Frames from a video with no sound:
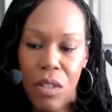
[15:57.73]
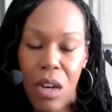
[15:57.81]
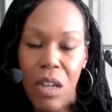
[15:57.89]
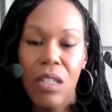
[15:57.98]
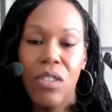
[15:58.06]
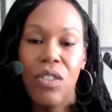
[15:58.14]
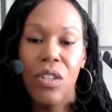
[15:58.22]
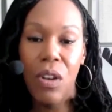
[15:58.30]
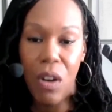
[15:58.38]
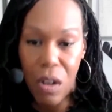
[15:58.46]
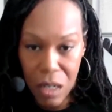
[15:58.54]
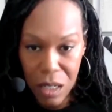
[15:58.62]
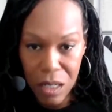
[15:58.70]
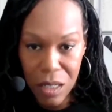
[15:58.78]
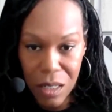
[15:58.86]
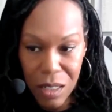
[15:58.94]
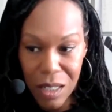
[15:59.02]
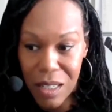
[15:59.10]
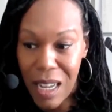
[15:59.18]
talking to your audience.
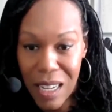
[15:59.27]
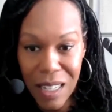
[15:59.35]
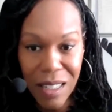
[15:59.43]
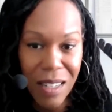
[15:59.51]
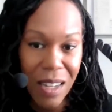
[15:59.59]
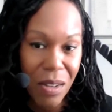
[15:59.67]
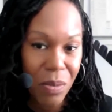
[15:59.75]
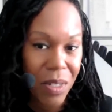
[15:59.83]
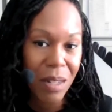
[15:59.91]
Because I can tell when